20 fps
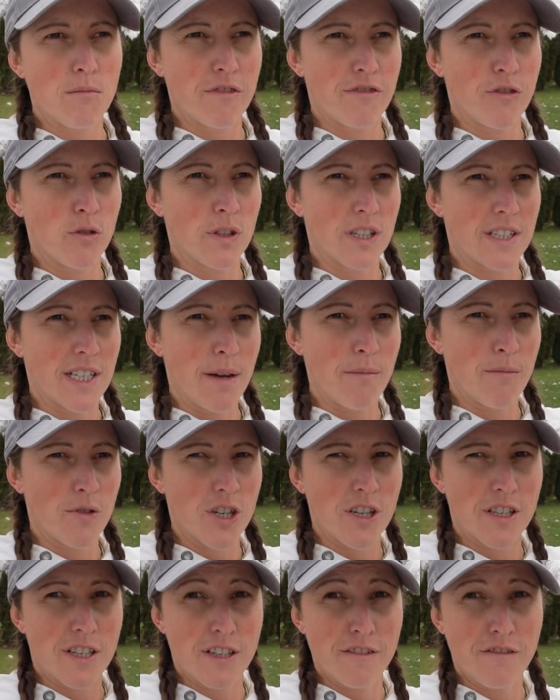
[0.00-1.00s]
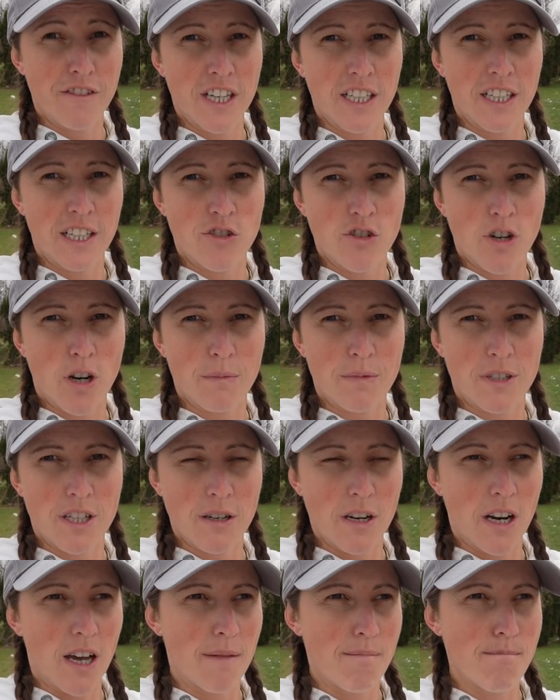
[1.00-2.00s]
before the temperatures severely drop to
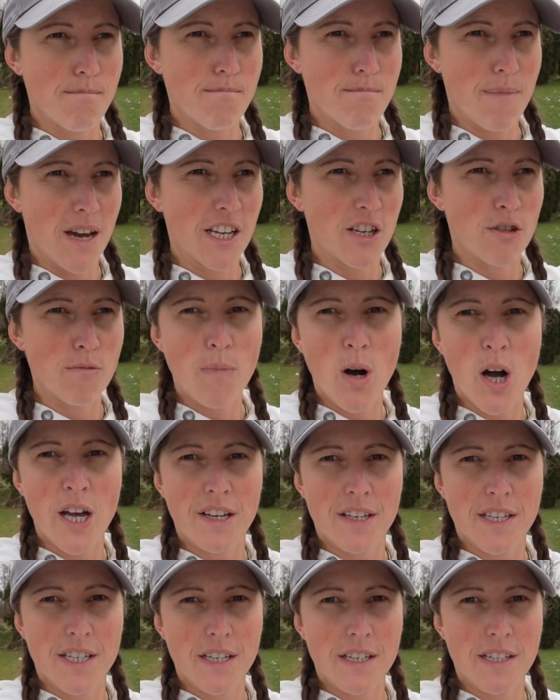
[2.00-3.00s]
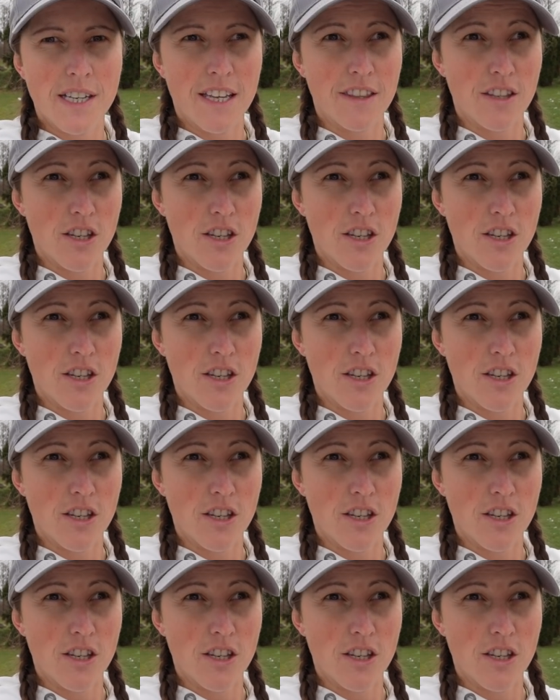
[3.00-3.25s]
like major minuses and